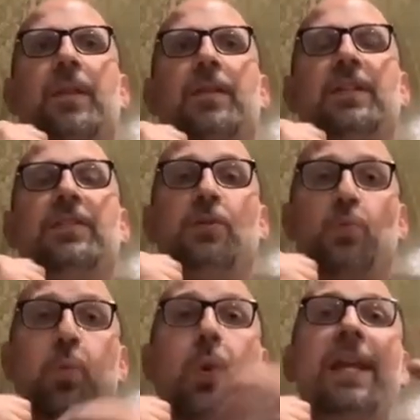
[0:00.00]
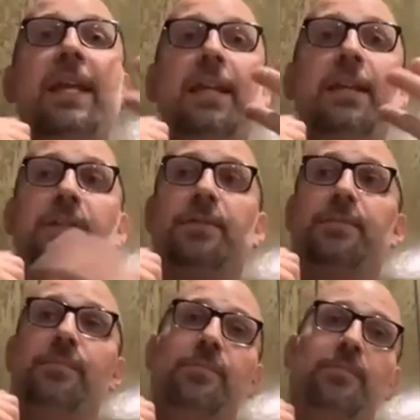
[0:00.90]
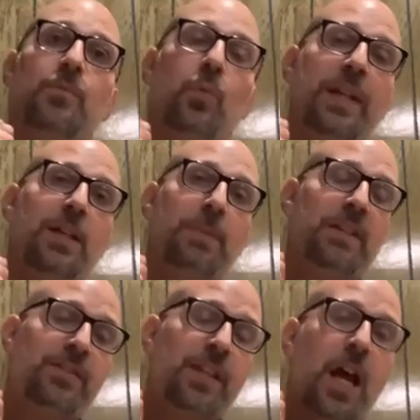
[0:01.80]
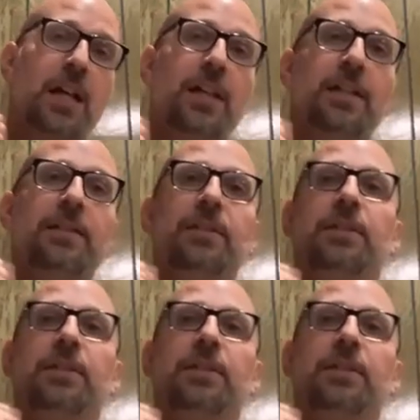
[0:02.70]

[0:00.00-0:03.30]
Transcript: This is we. We could be the Sangha,